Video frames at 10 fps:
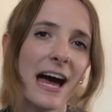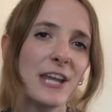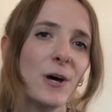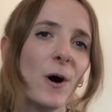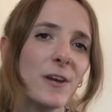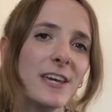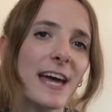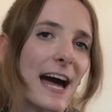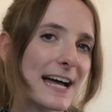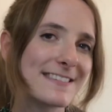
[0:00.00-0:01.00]
and
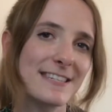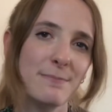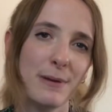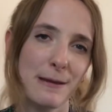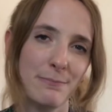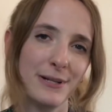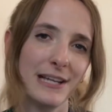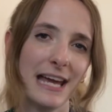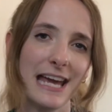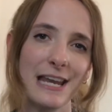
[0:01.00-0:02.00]
outcasted people
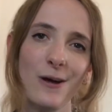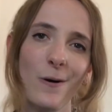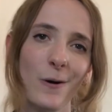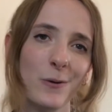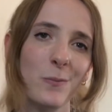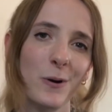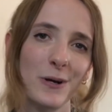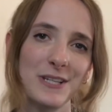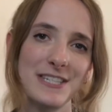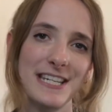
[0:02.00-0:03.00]
in our
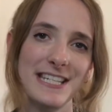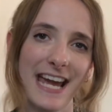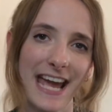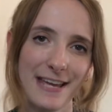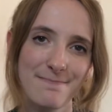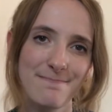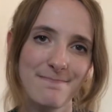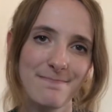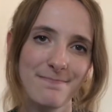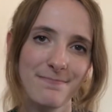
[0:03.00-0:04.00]
world today.
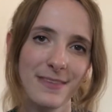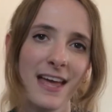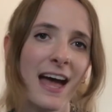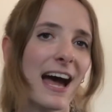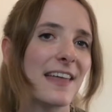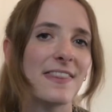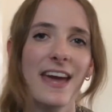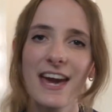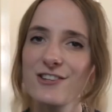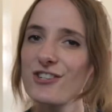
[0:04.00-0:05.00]
And
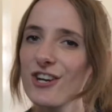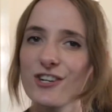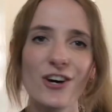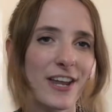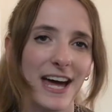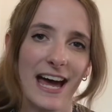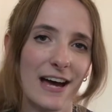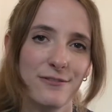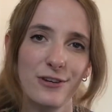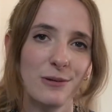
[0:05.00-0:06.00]
they do not
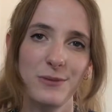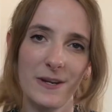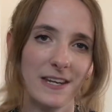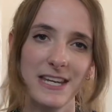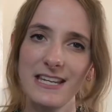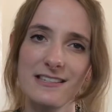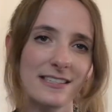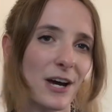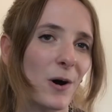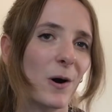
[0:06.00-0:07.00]
have communities
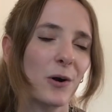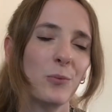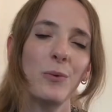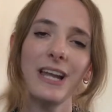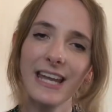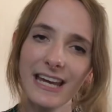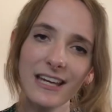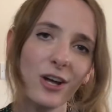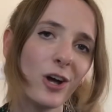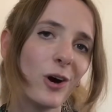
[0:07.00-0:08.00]
that are willing
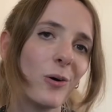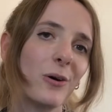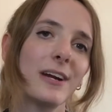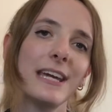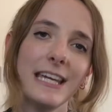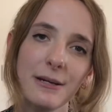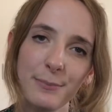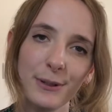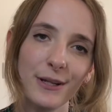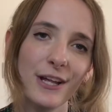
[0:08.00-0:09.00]
or
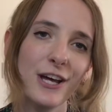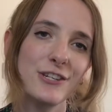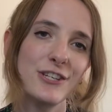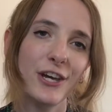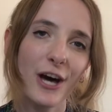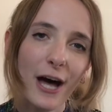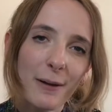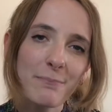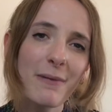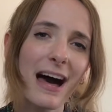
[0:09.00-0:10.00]
able to
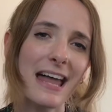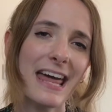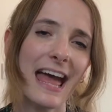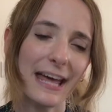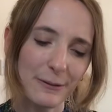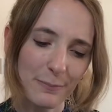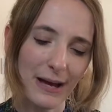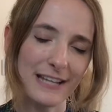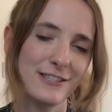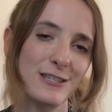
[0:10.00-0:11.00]
come and help
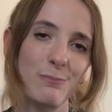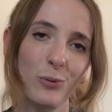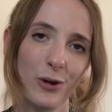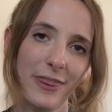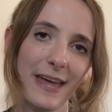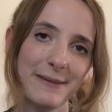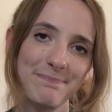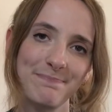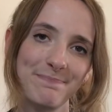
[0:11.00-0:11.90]
and support them.